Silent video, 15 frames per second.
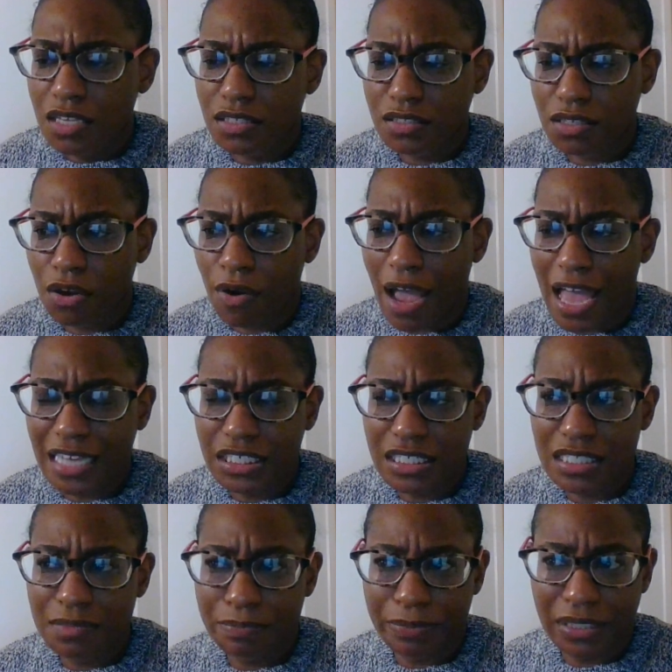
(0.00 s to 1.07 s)
So I
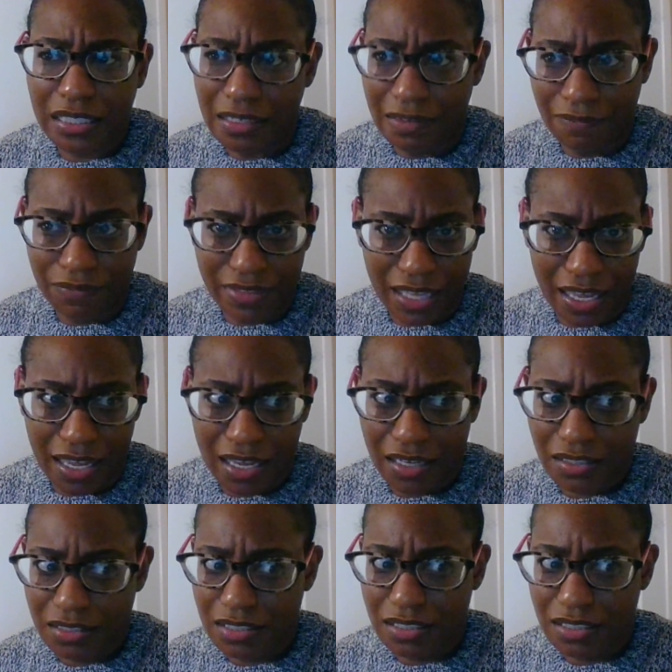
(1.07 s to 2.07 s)
just believe that